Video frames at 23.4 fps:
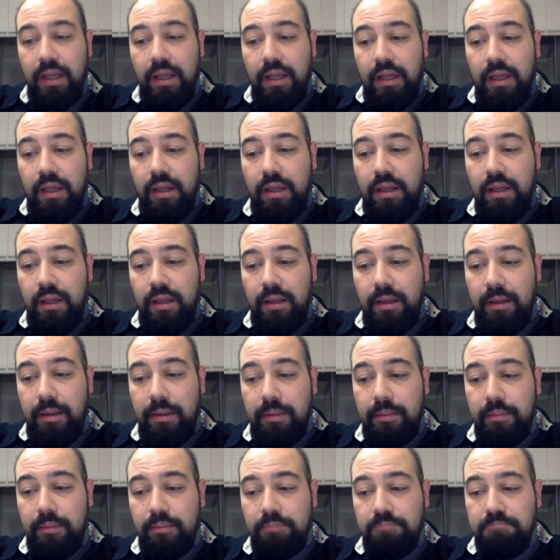
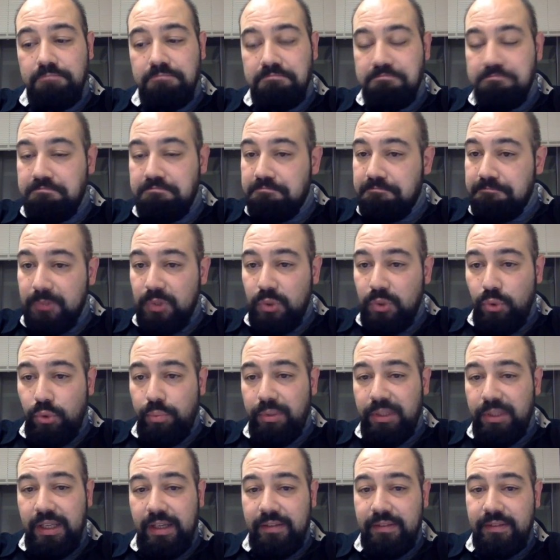You
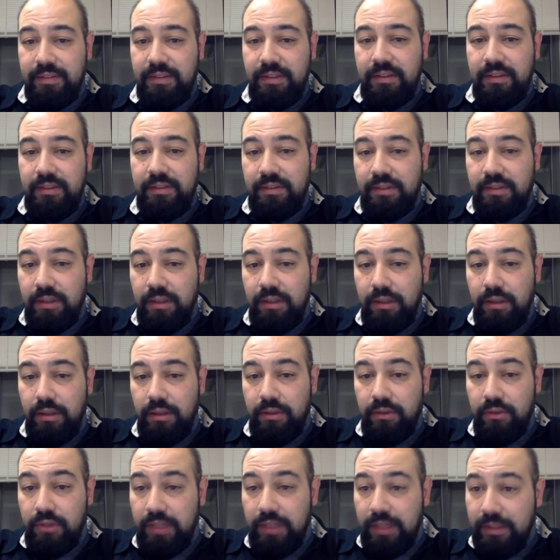place these
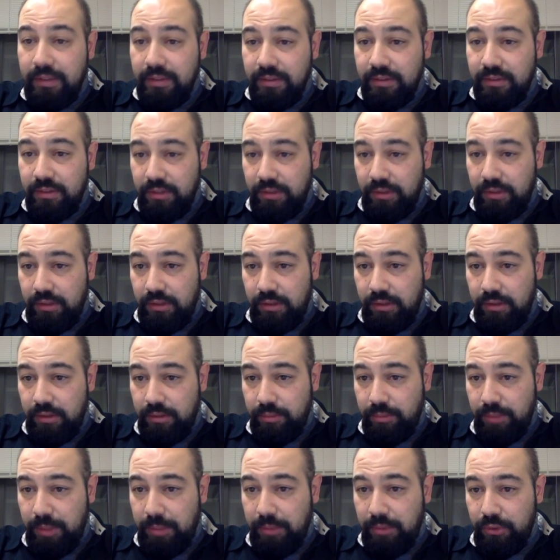related
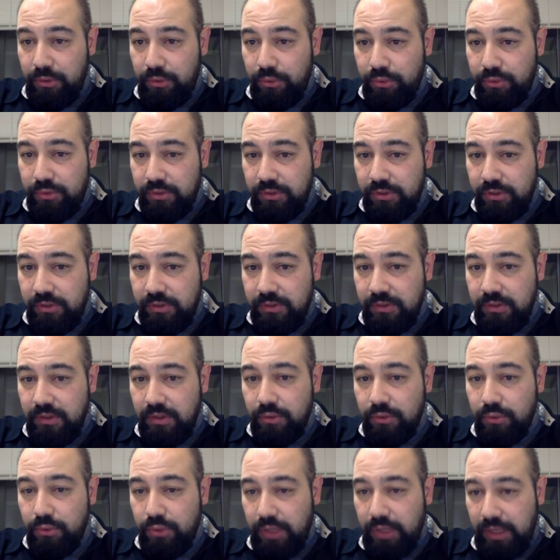memory usages
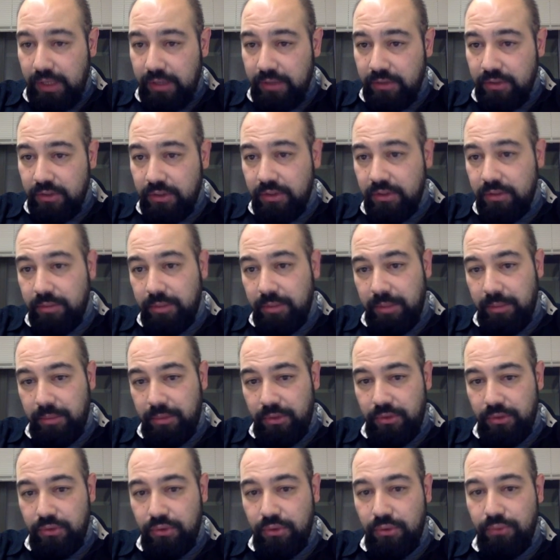together in the
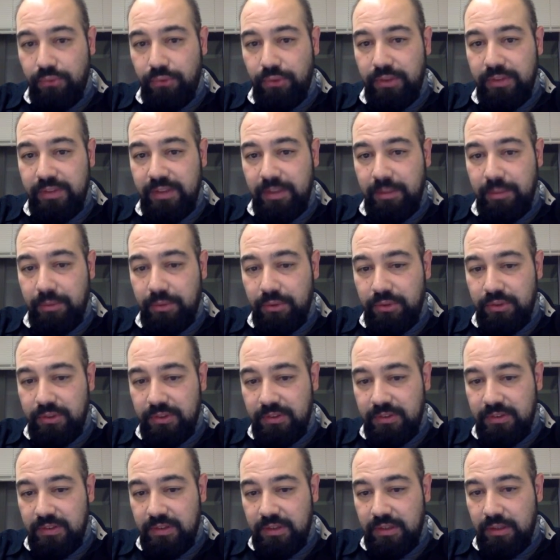memory. So for example, this
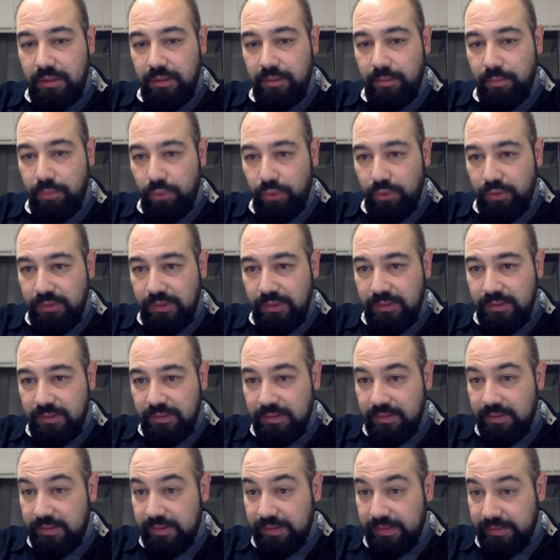is the process,
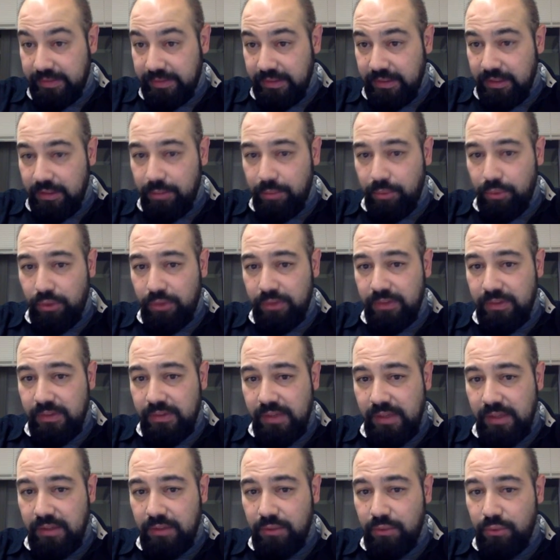this is a single process,
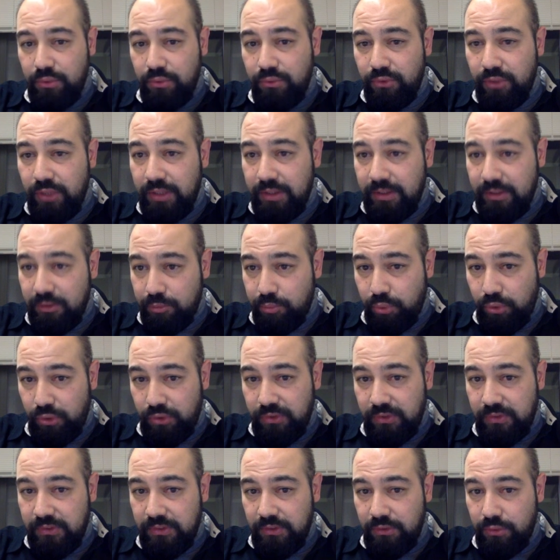and you divide this
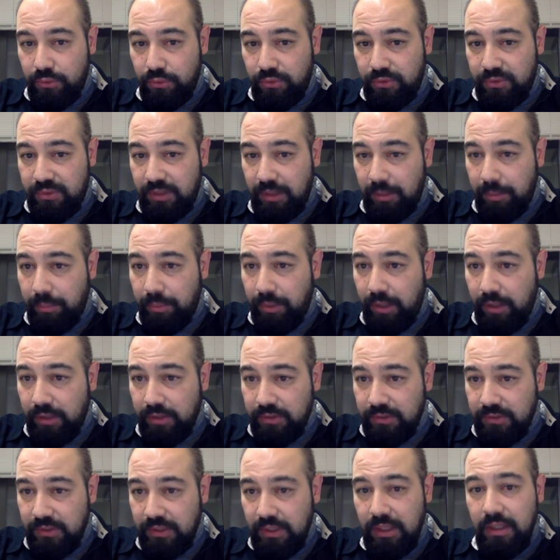process into the
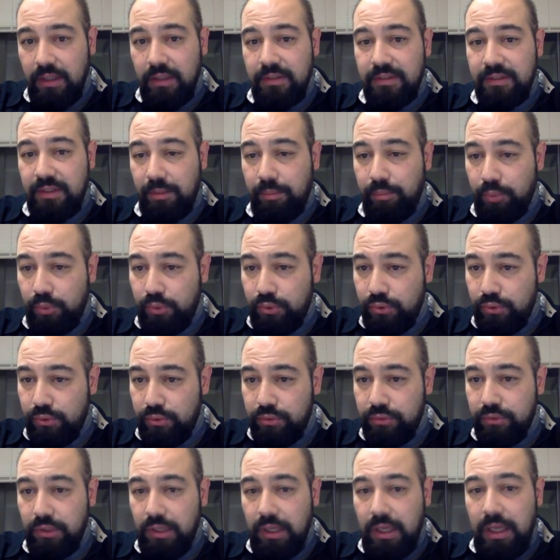subparts,
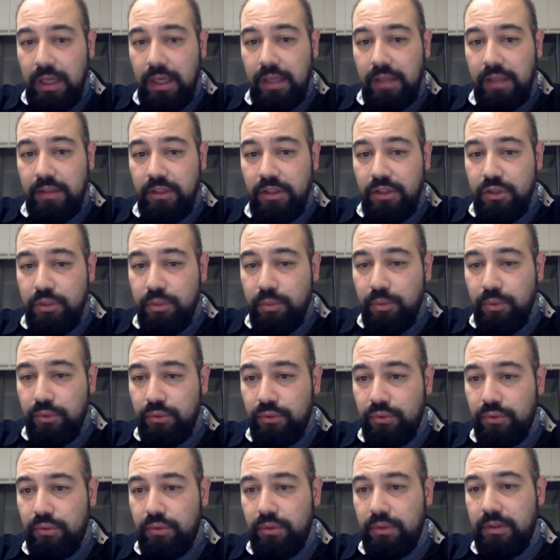submodules, and each
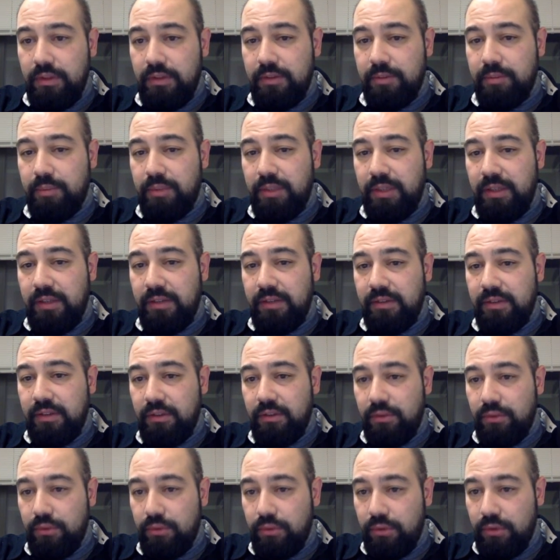module is placed
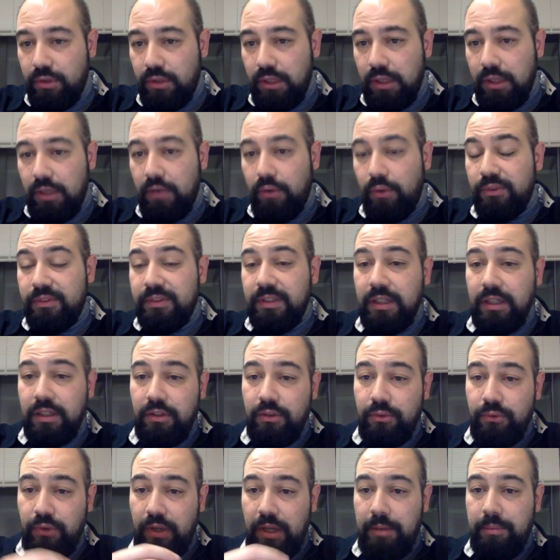into the
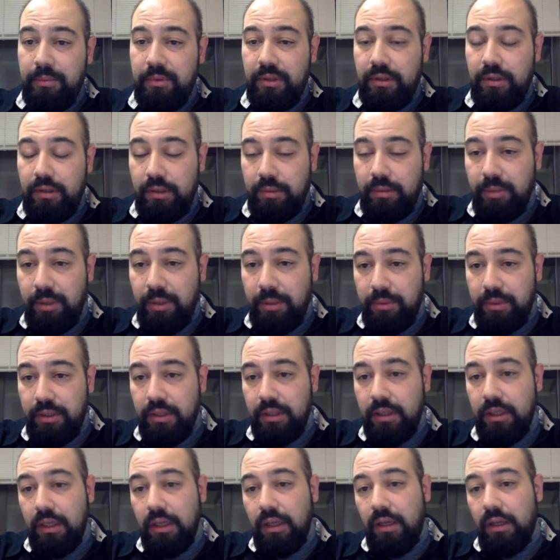consecutive
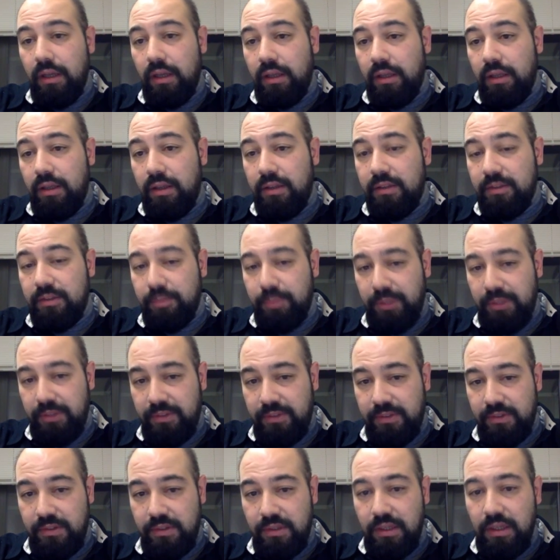memory
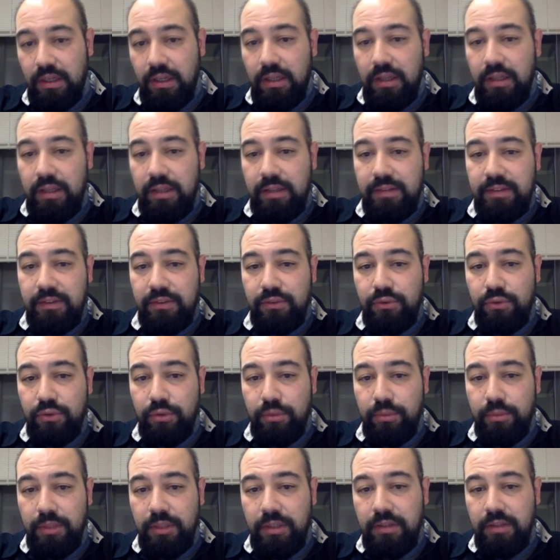spaces. Let's
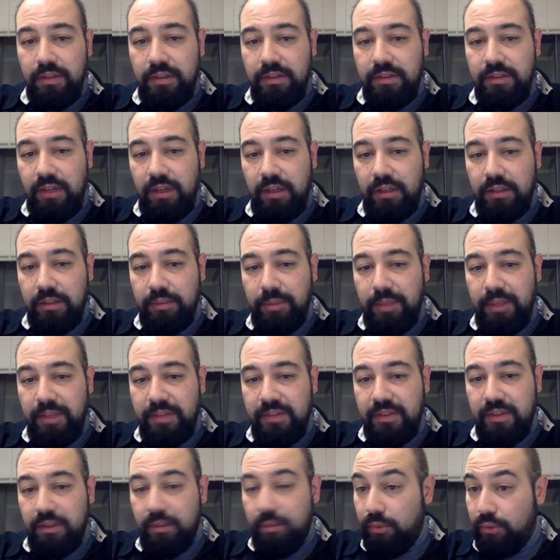assume these are the
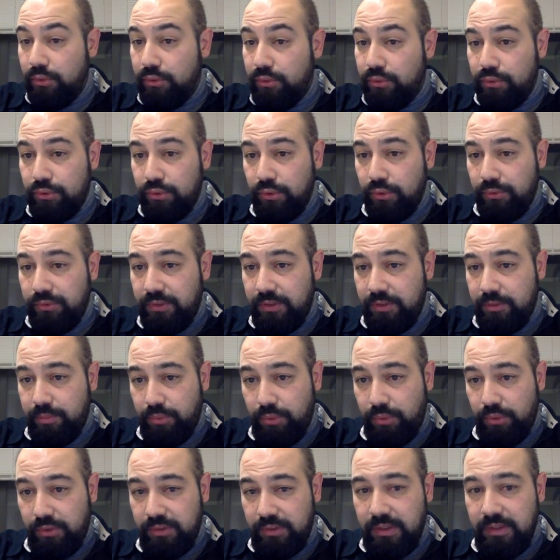basic modules of this
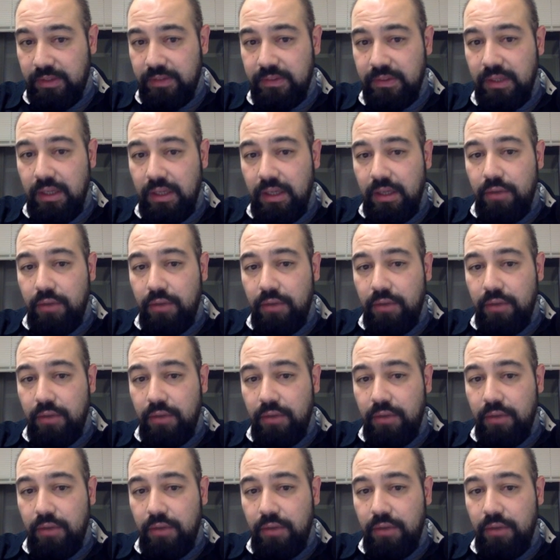process.